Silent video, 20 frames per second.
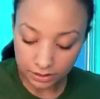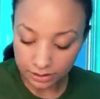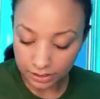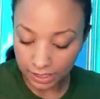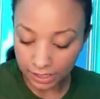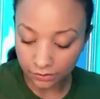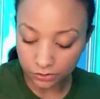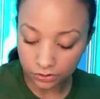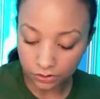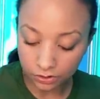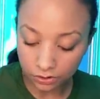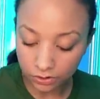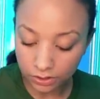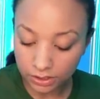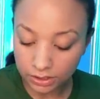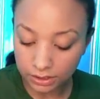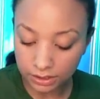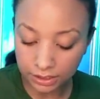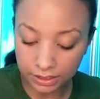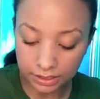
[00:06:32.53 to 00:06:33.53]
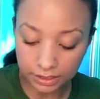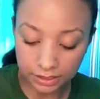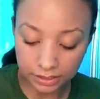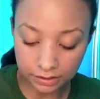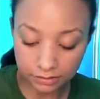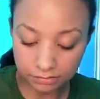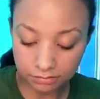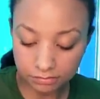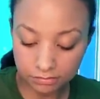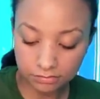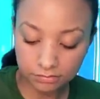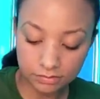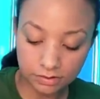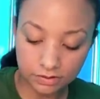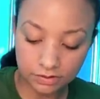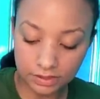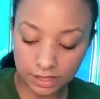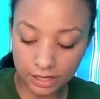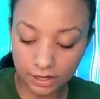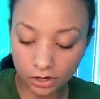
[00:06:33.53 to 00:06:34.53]
Now, currently,
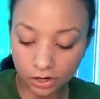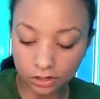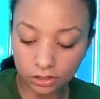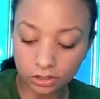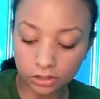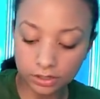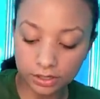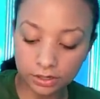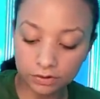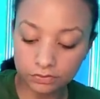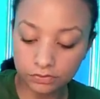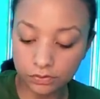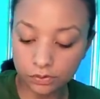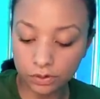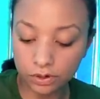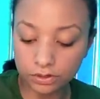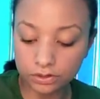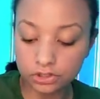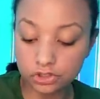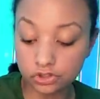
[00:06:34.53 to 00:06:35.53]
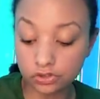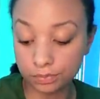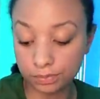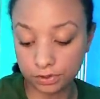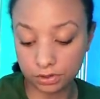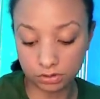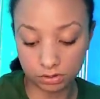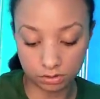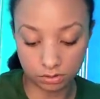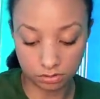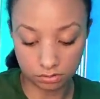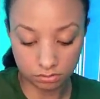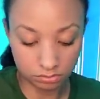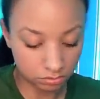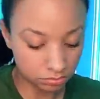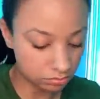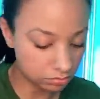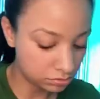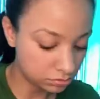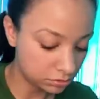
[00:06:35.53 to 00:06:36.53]
they are looking for a distributor
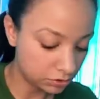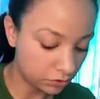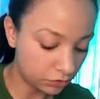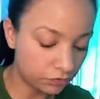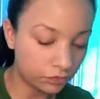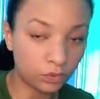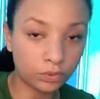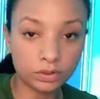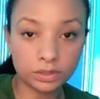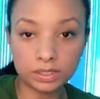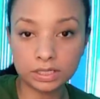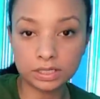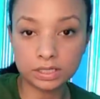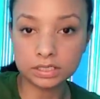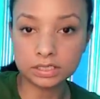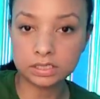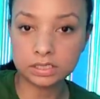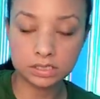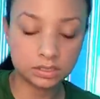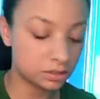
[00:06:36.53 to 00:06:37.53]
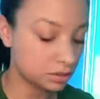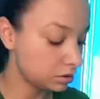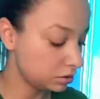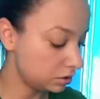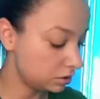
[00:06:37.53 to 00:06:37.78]
for this,